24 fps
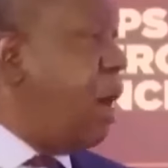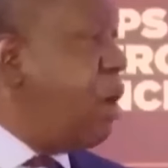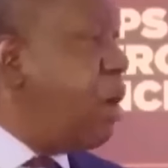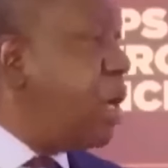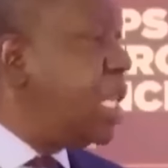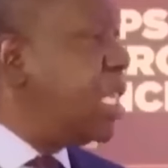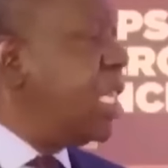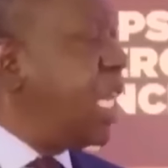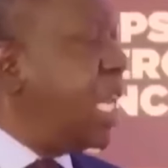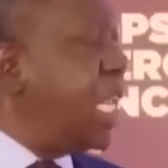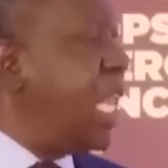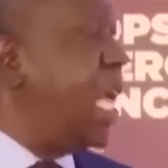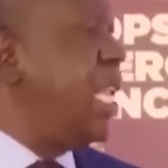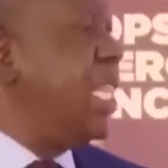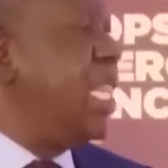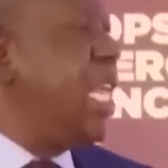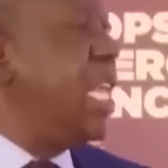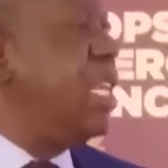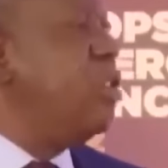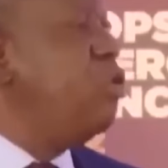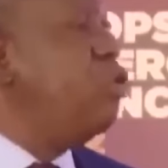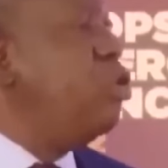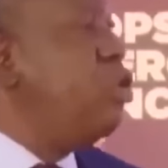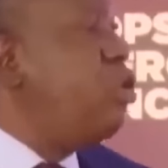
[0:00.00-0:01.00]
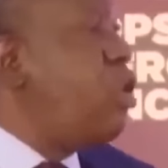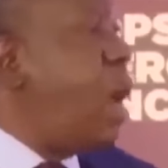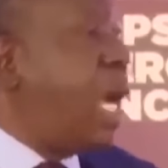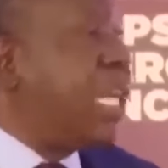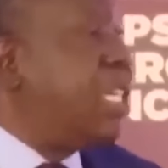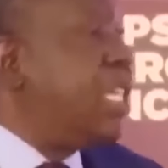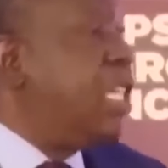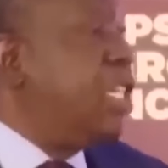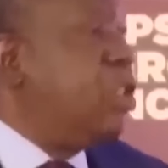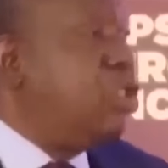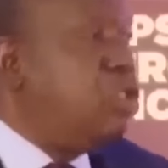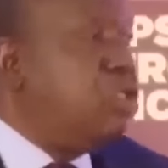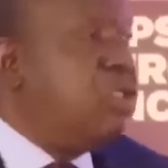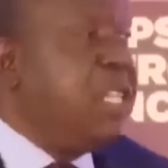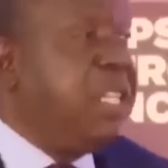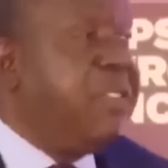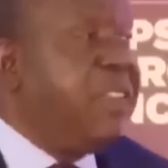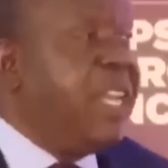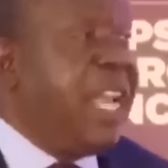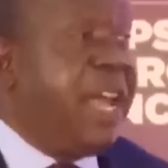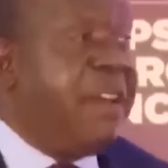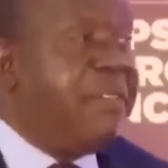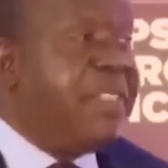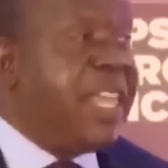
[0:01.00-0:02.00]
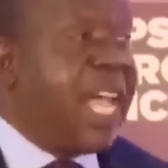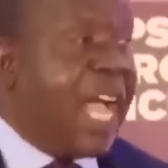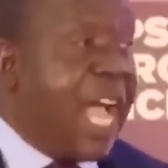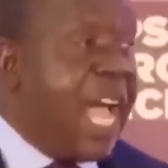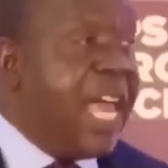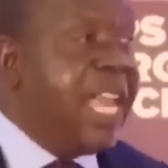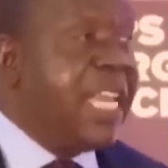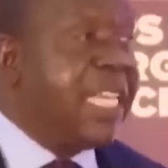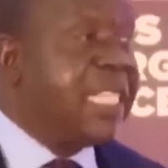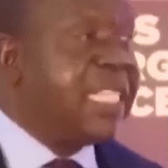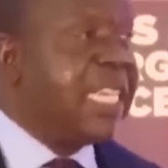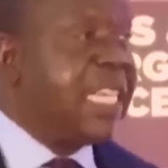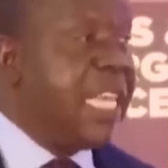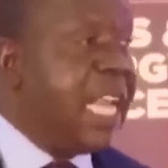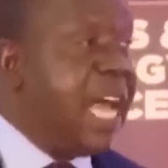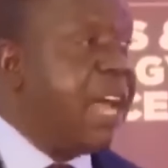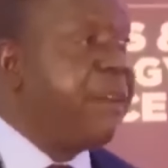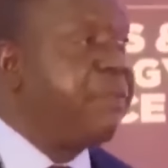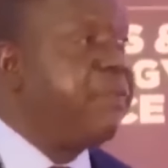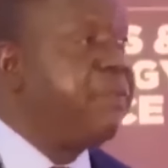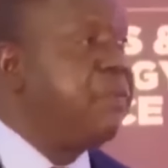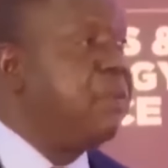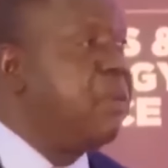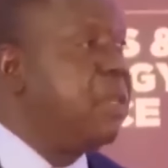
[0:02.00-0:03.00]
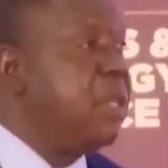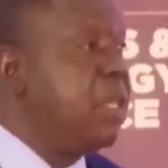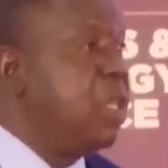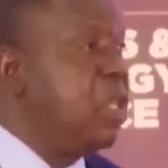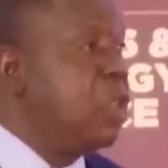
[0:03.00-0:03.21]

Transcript: And then you don't even have the courage enough